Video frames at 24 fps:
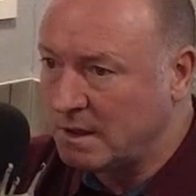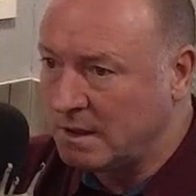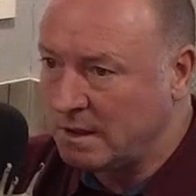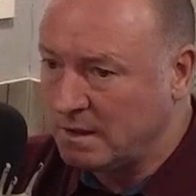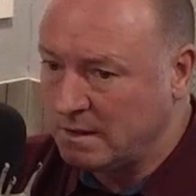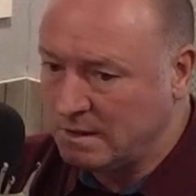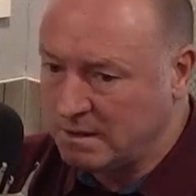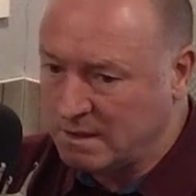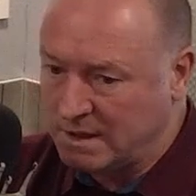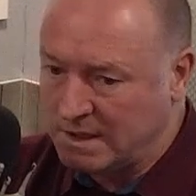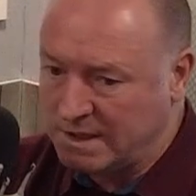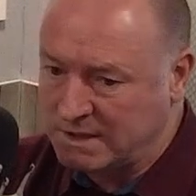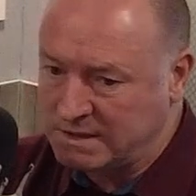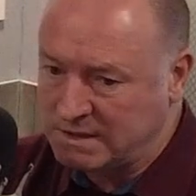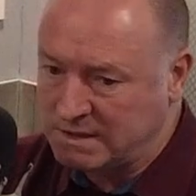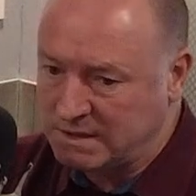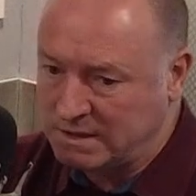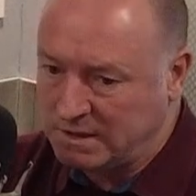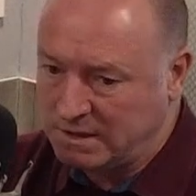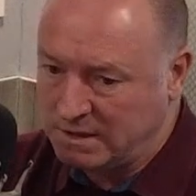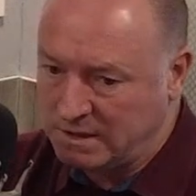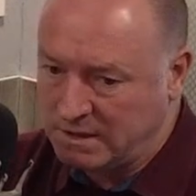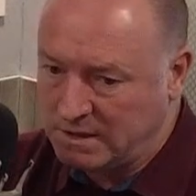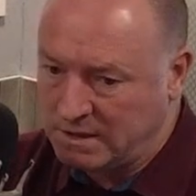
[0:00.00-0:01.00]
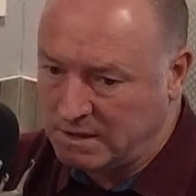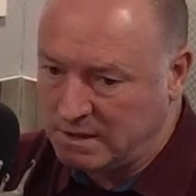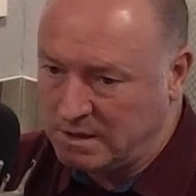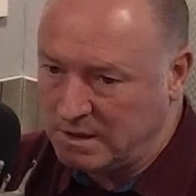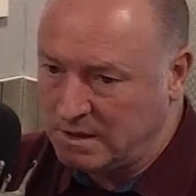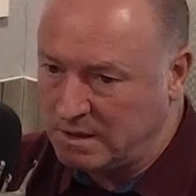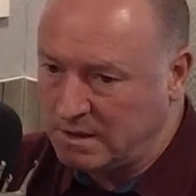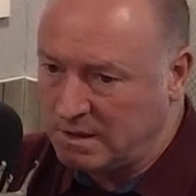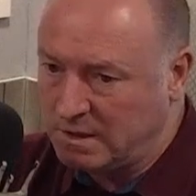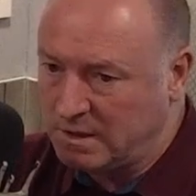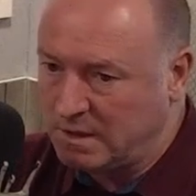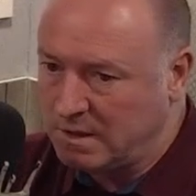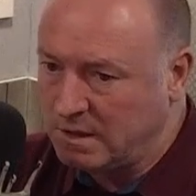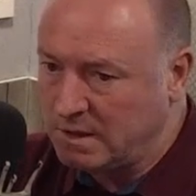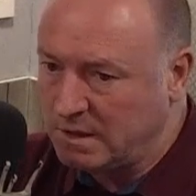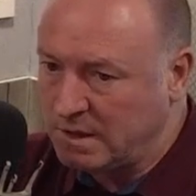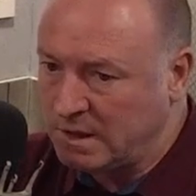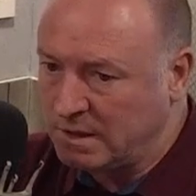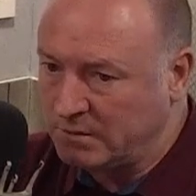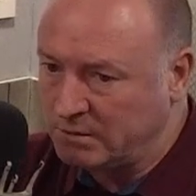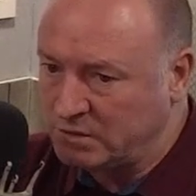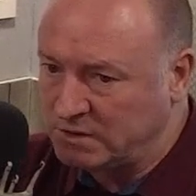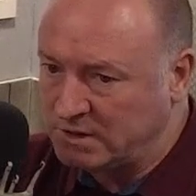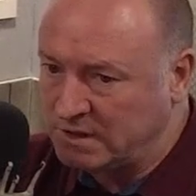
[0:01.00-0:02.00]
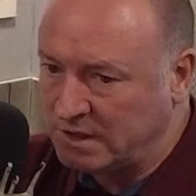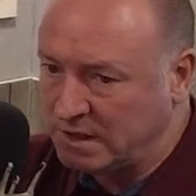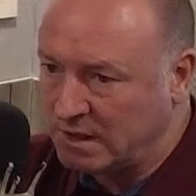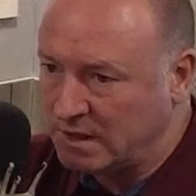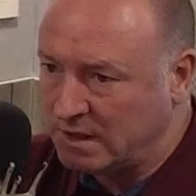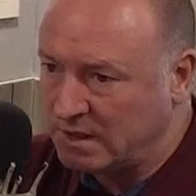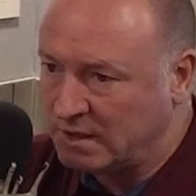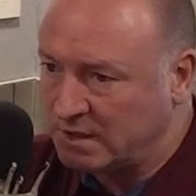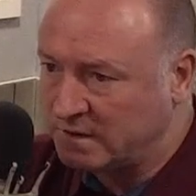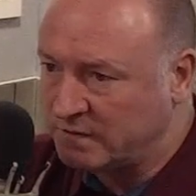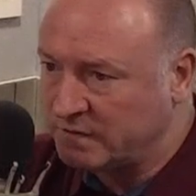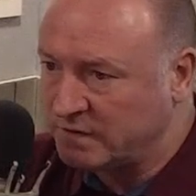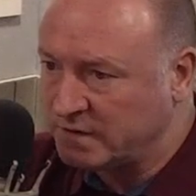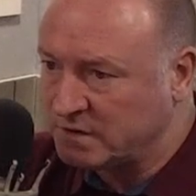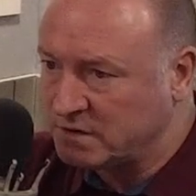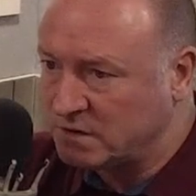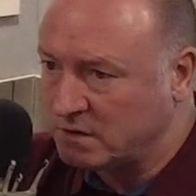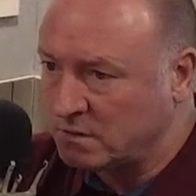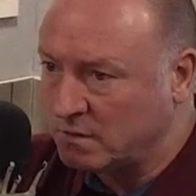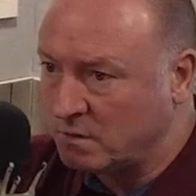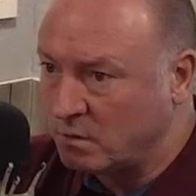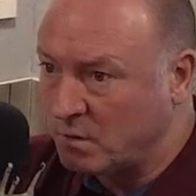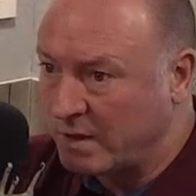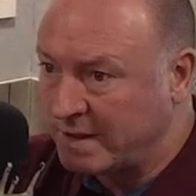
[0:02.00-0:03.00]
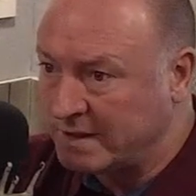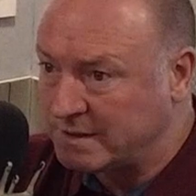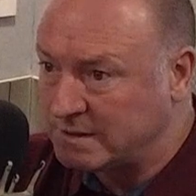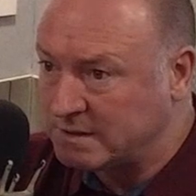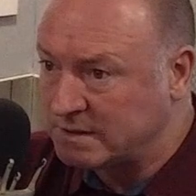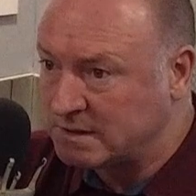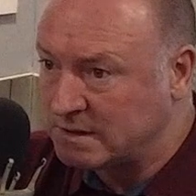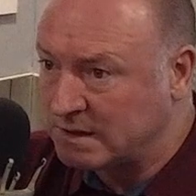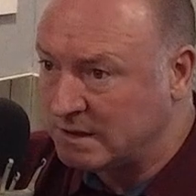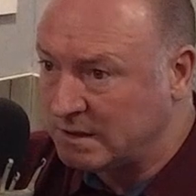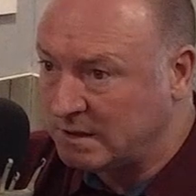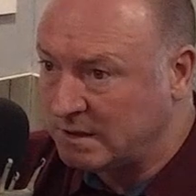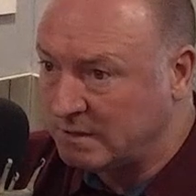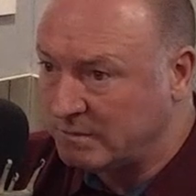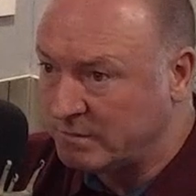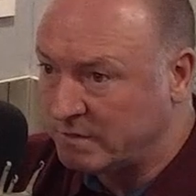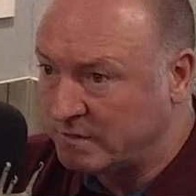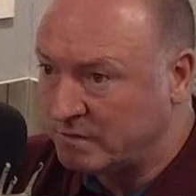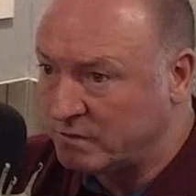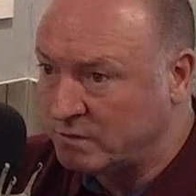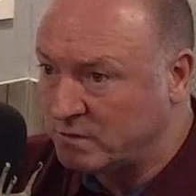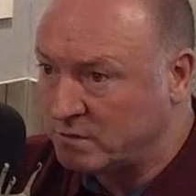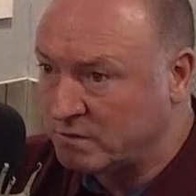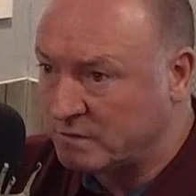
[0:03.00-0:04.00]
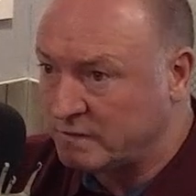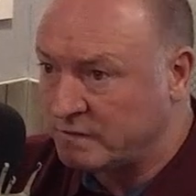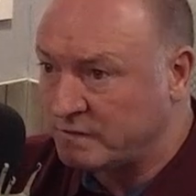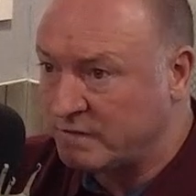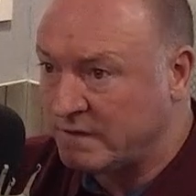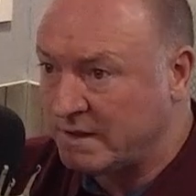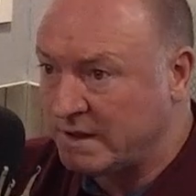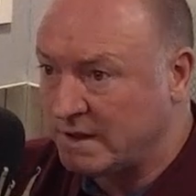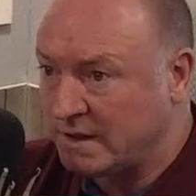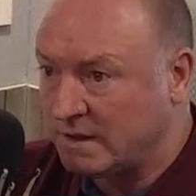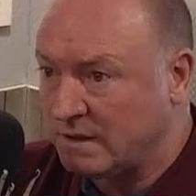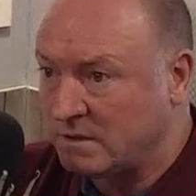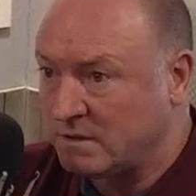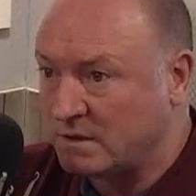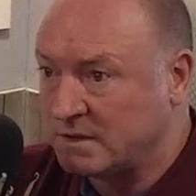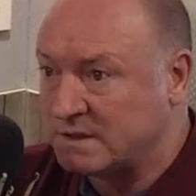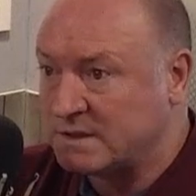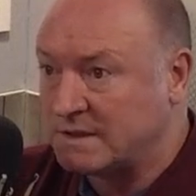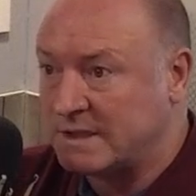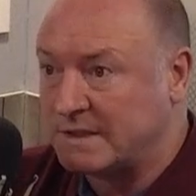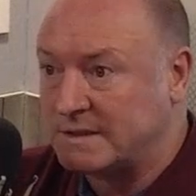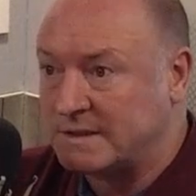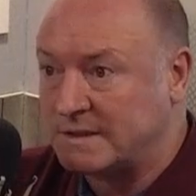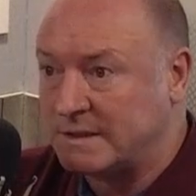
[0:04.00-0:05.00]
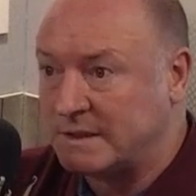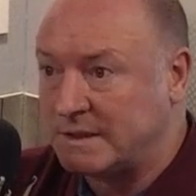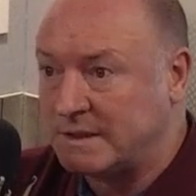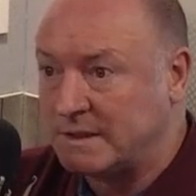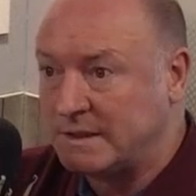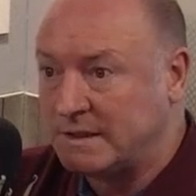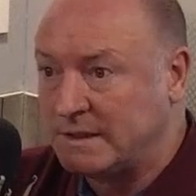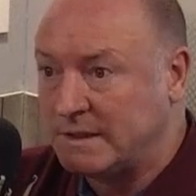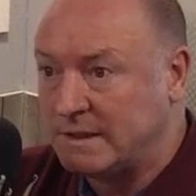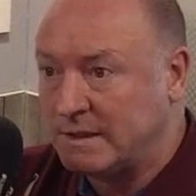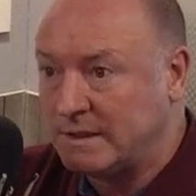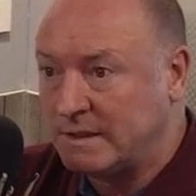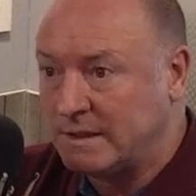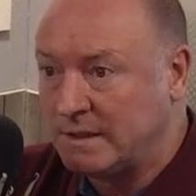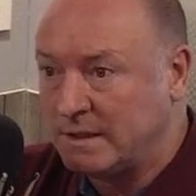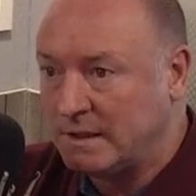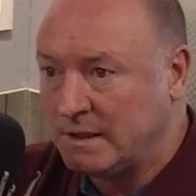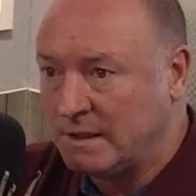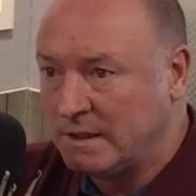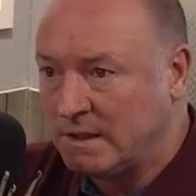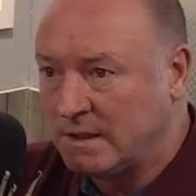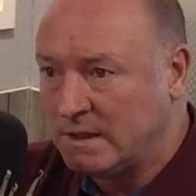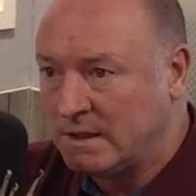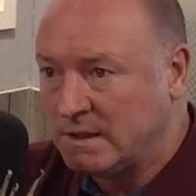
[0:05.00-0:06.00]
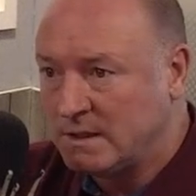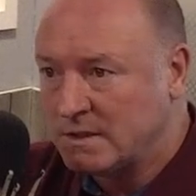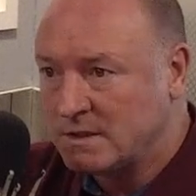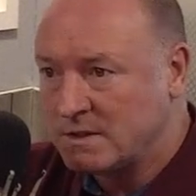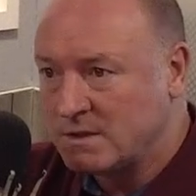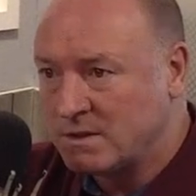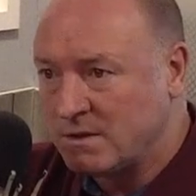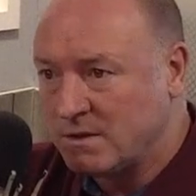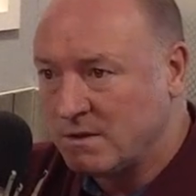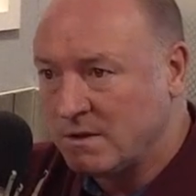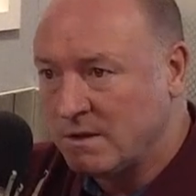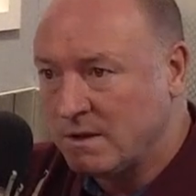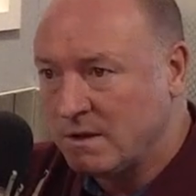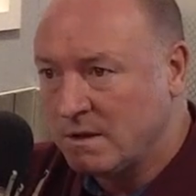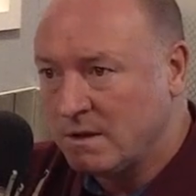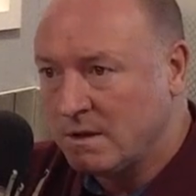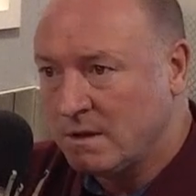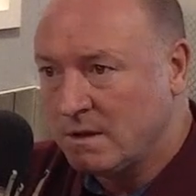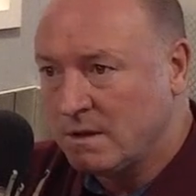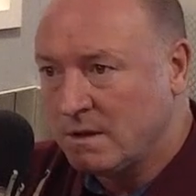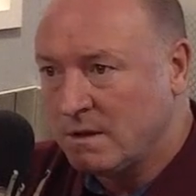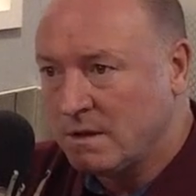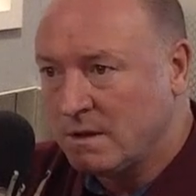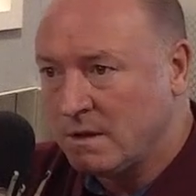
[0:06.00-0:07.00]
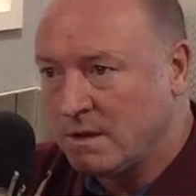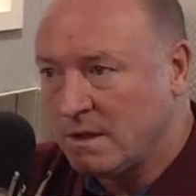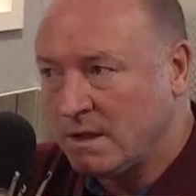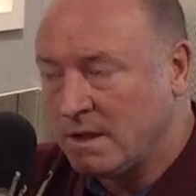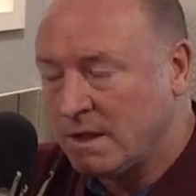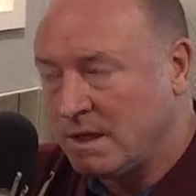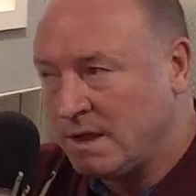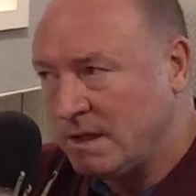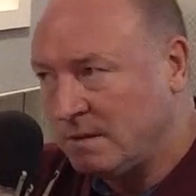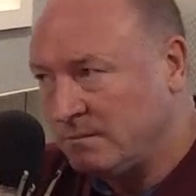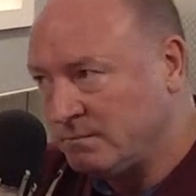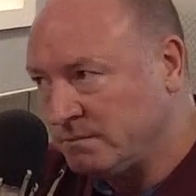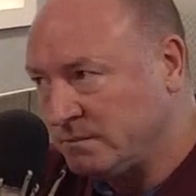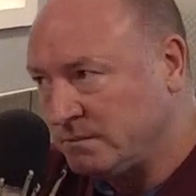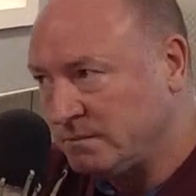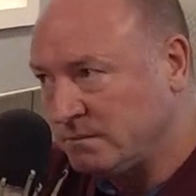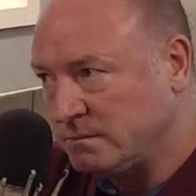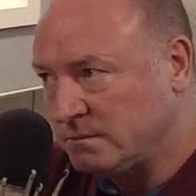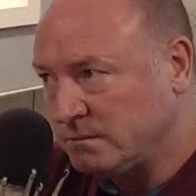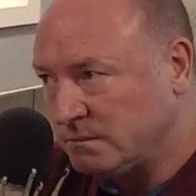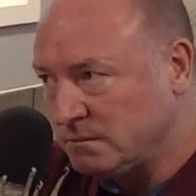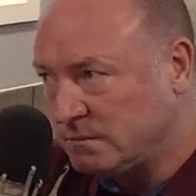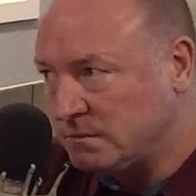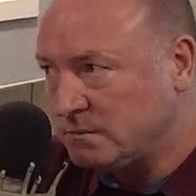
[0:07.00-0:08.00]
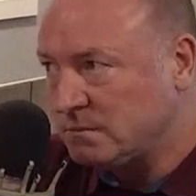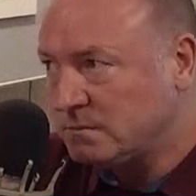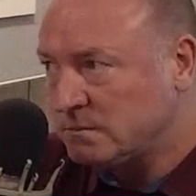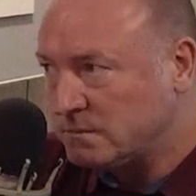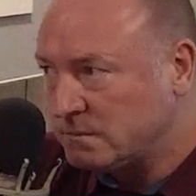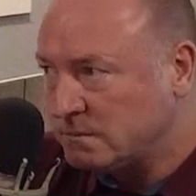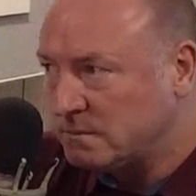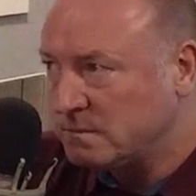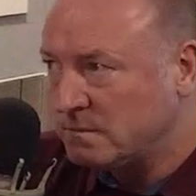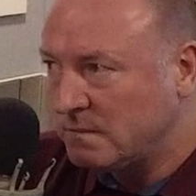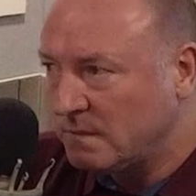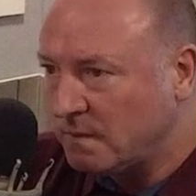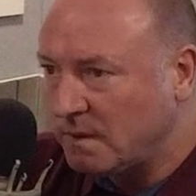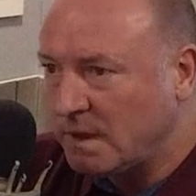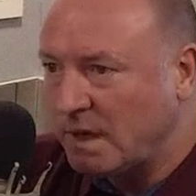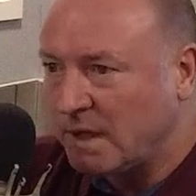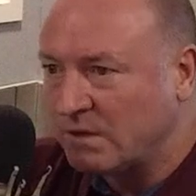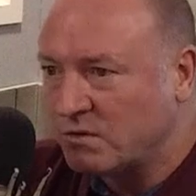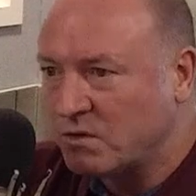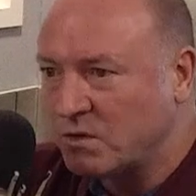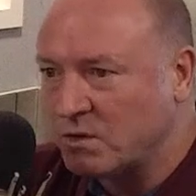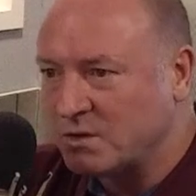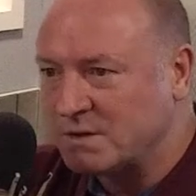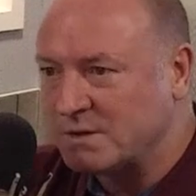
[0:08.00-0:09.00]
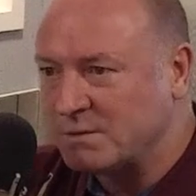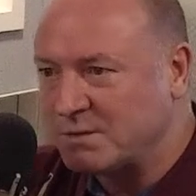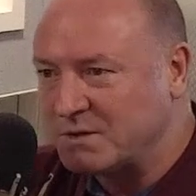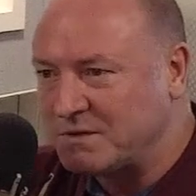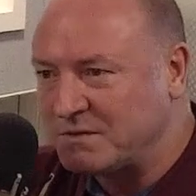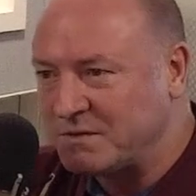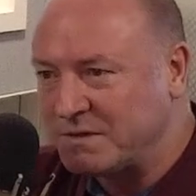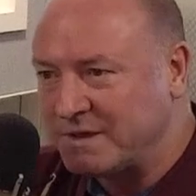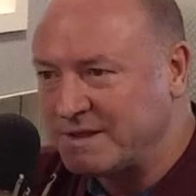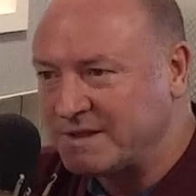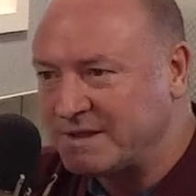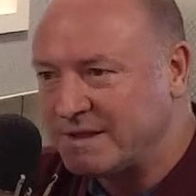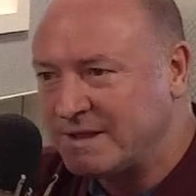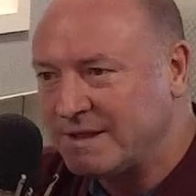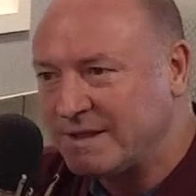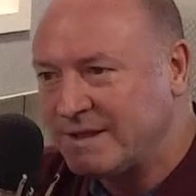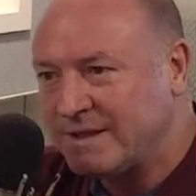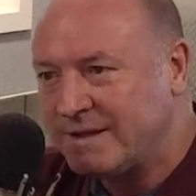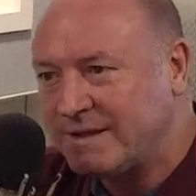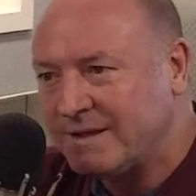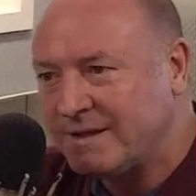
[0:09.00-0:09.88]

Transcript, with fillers: And actually, I was declared fit on the Wednesday before the final on the Saturday. And so, were you fit? Um, I thought I was fit.